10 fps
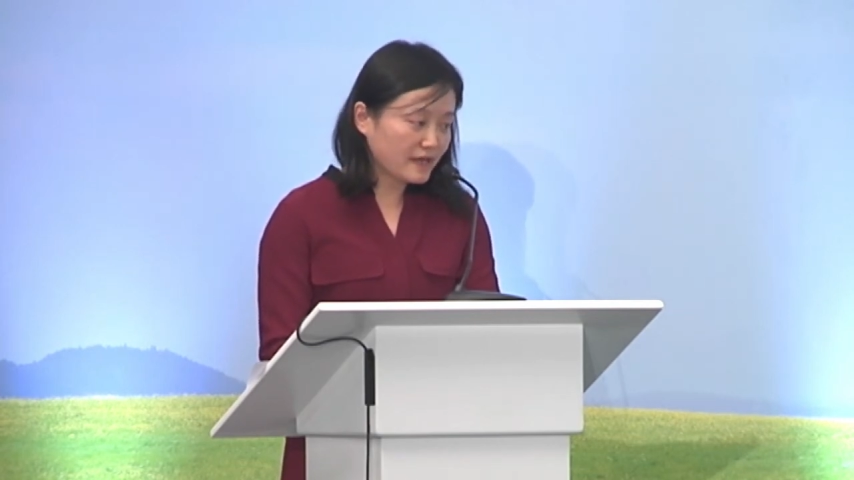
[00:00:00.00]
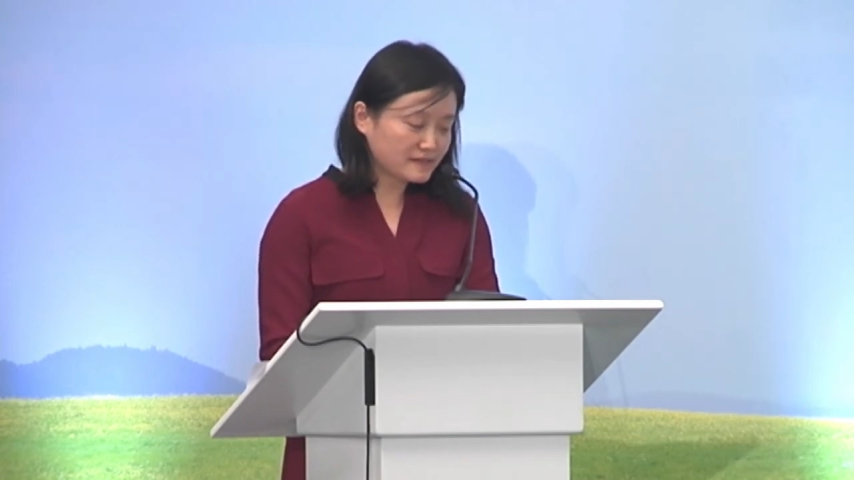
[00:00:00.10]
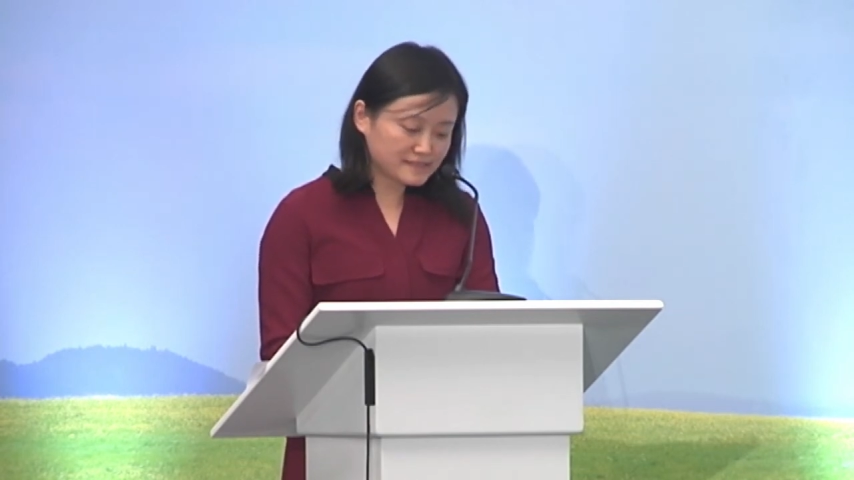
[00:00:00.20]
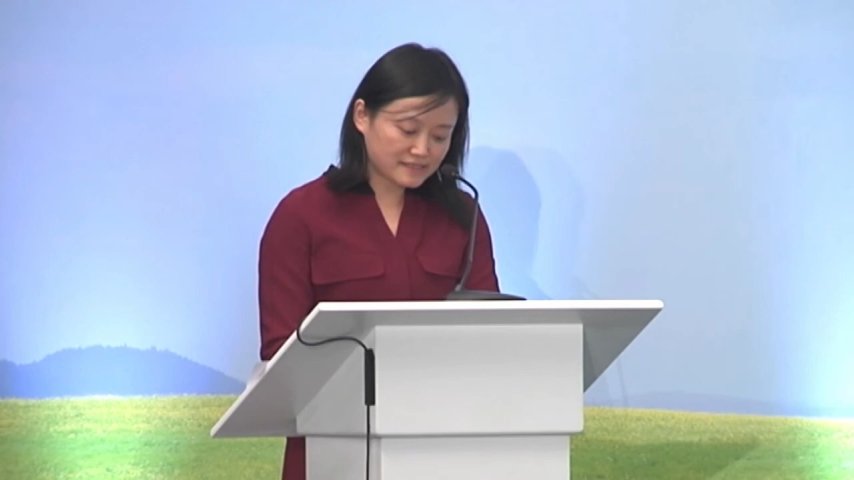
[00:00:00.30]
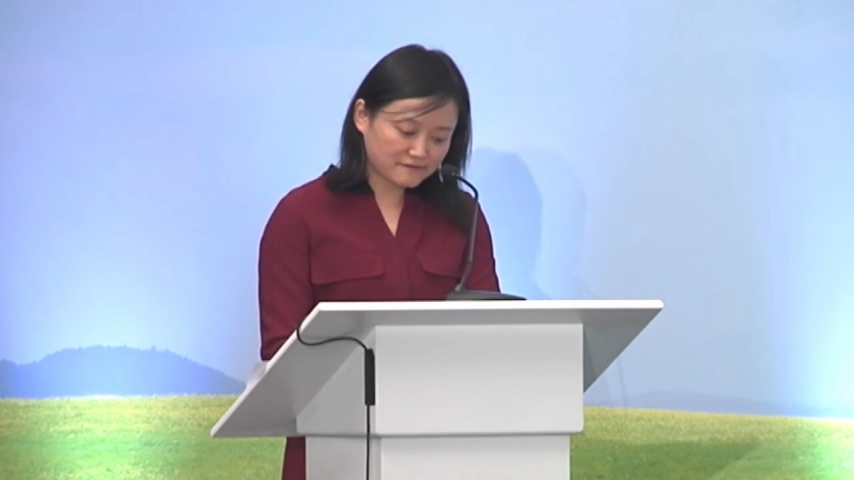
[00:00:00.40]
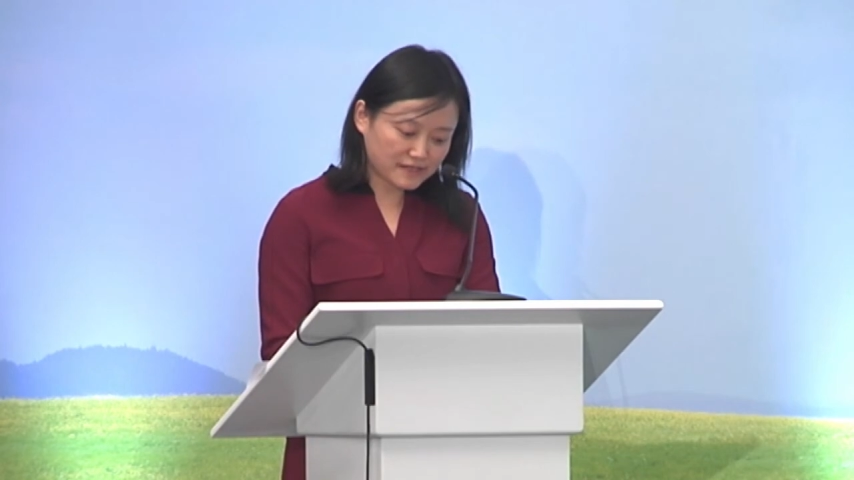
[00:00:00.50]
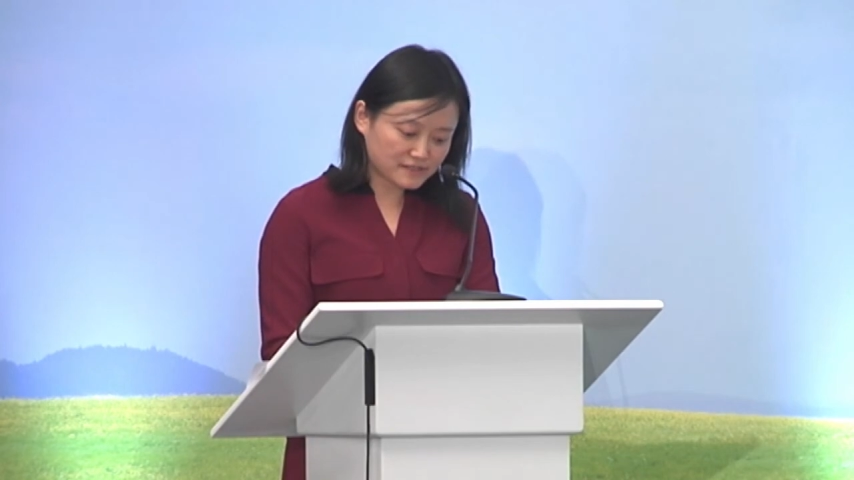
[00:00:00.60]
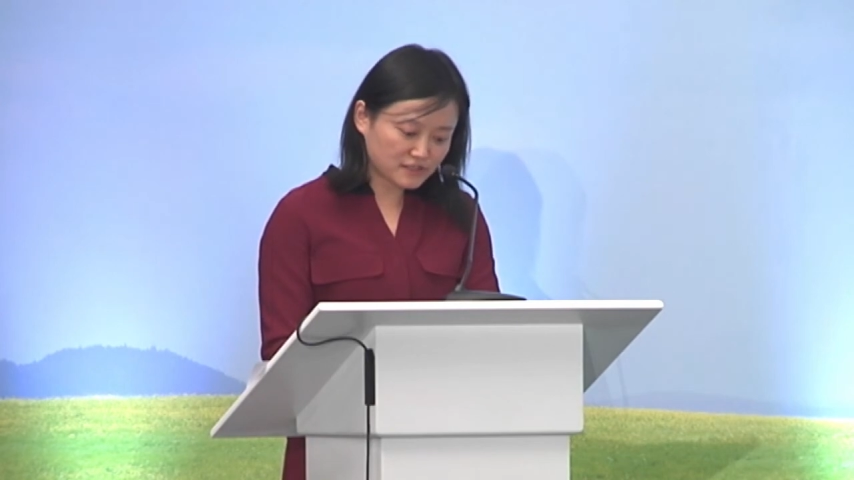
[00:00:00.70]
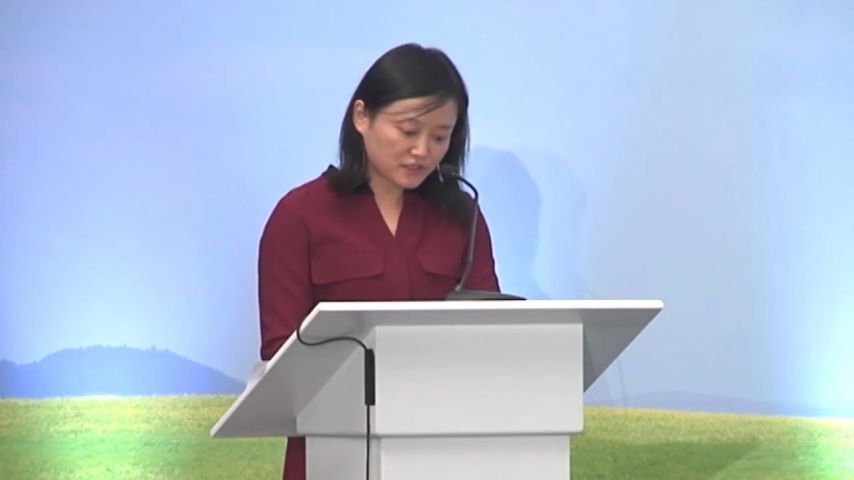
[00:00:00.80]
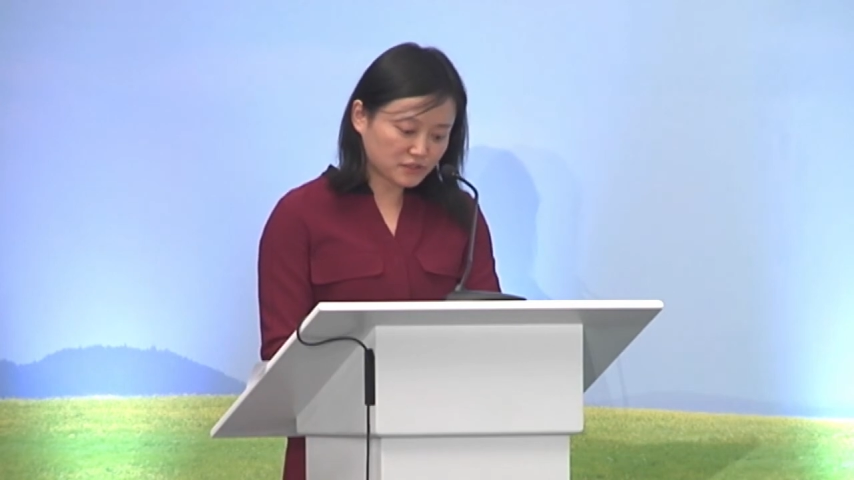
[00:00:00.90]
and
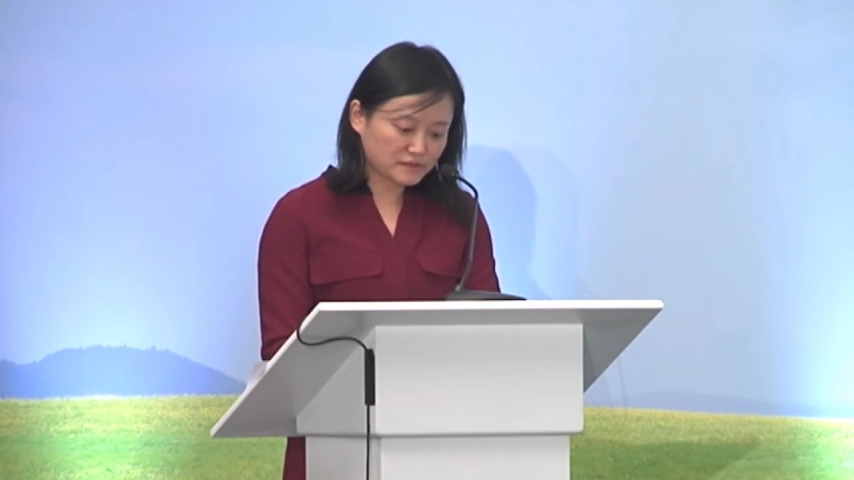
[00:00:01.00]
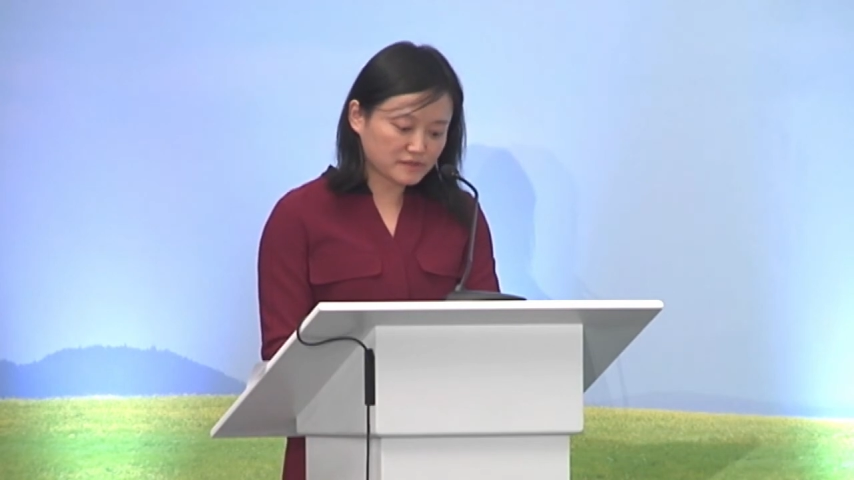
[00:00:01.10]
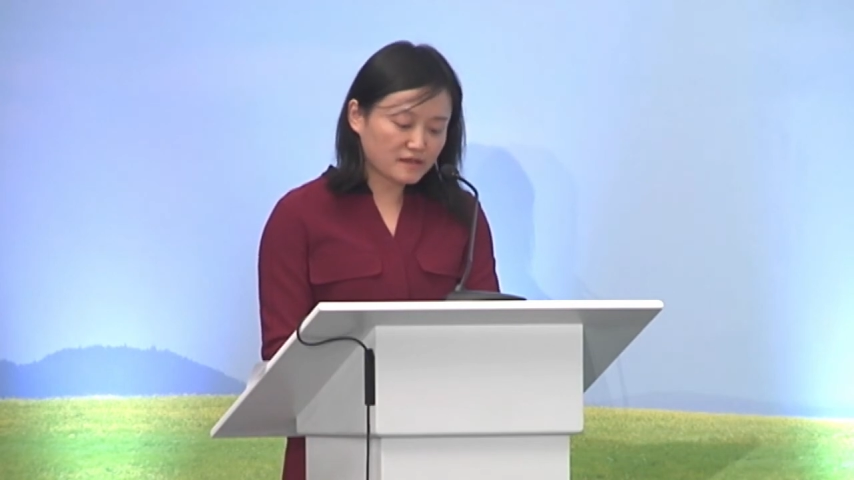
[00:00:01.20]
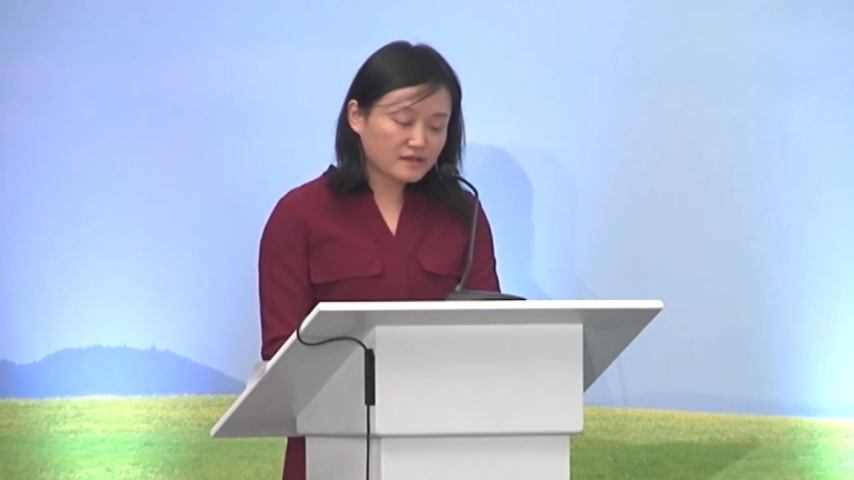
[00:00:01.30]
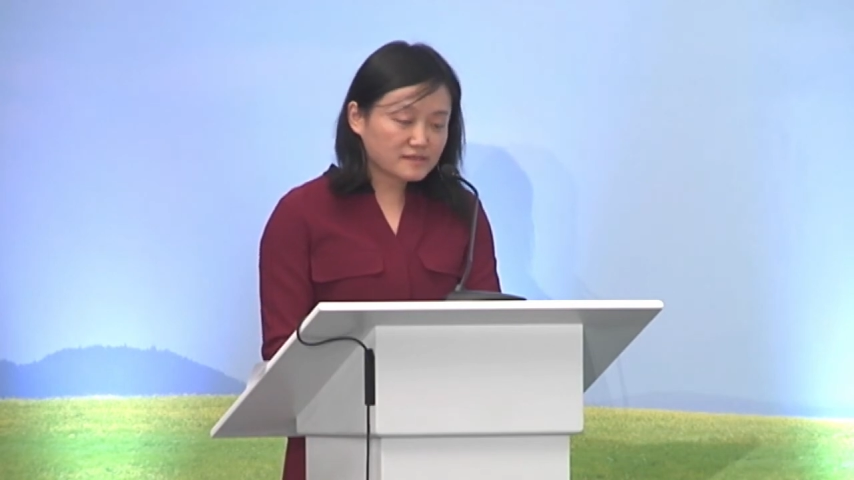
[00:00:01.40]
civilization,